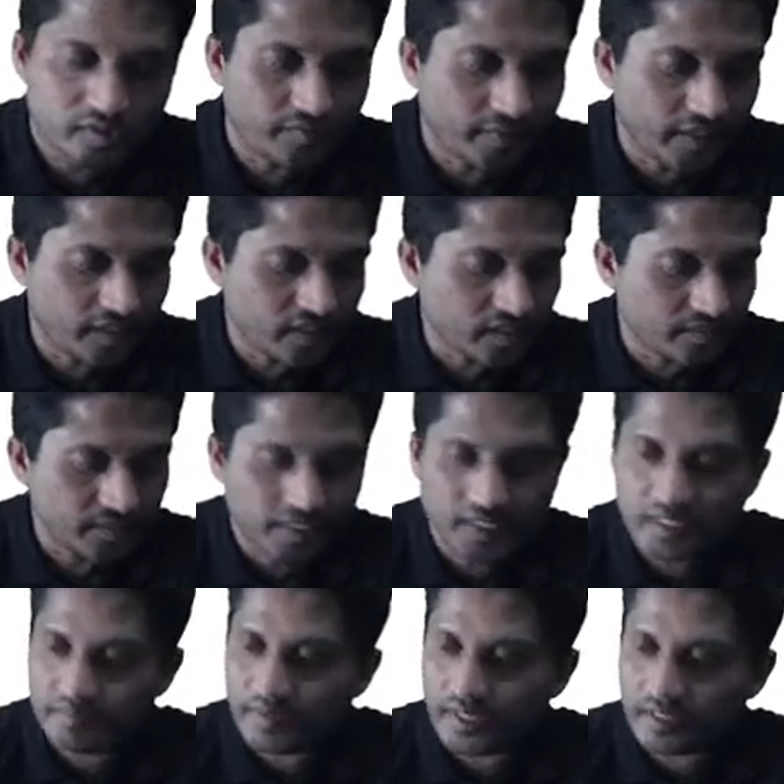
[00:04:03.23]
to find the
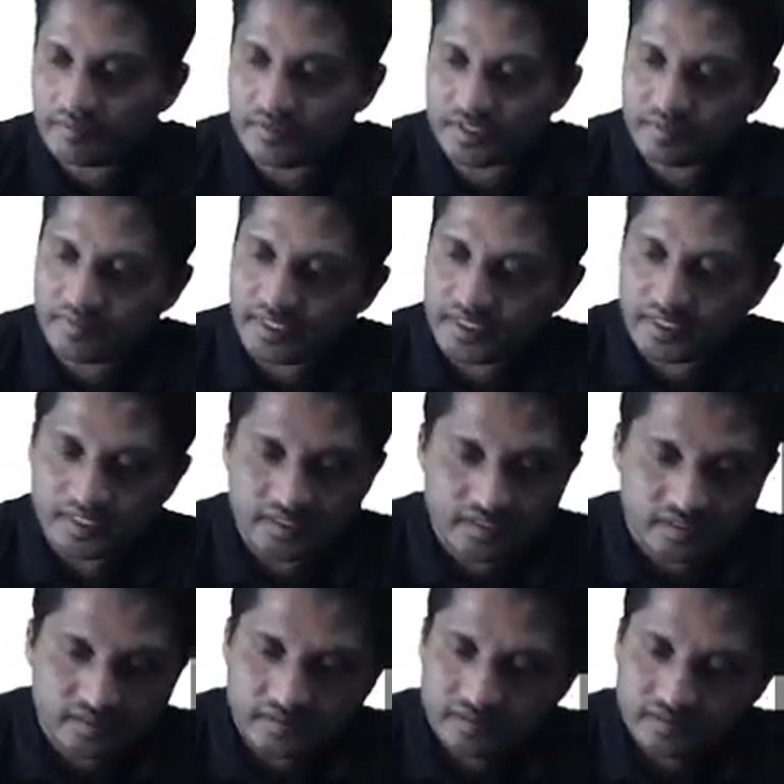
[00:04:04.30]
symmetric part of this
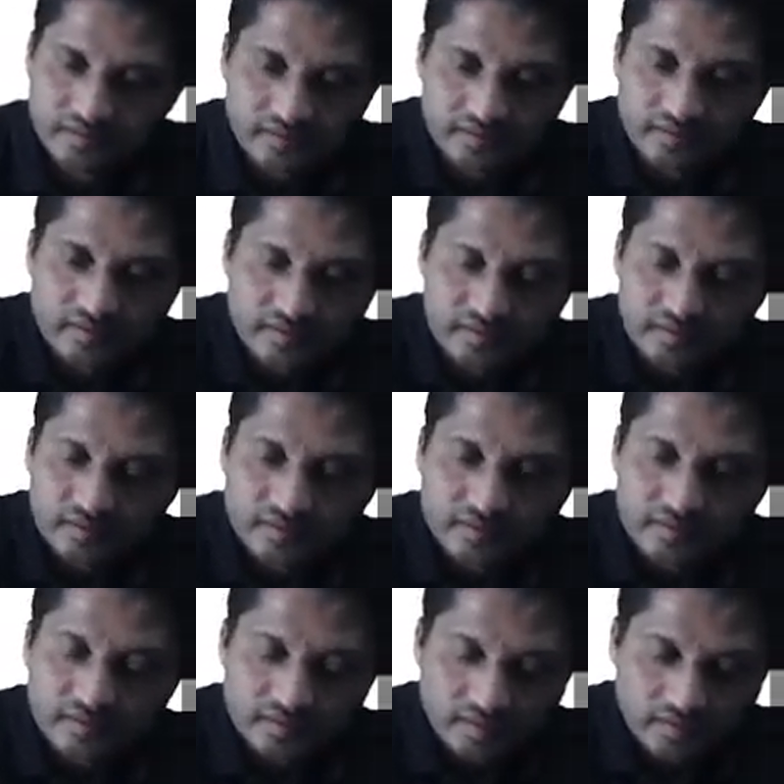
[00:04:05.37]
matrix.
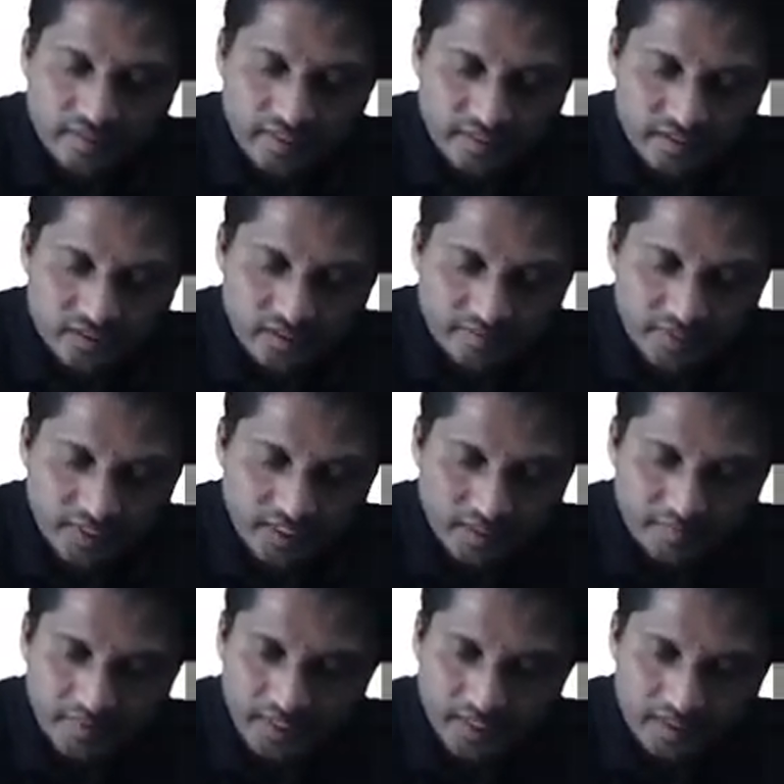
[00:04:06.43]
Okay,
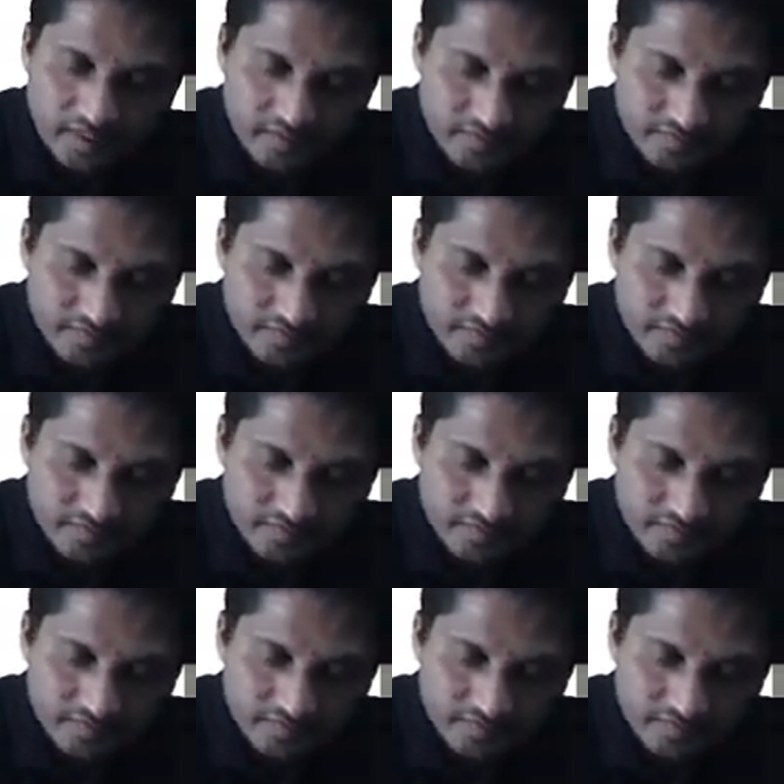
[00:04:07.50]
symmetric part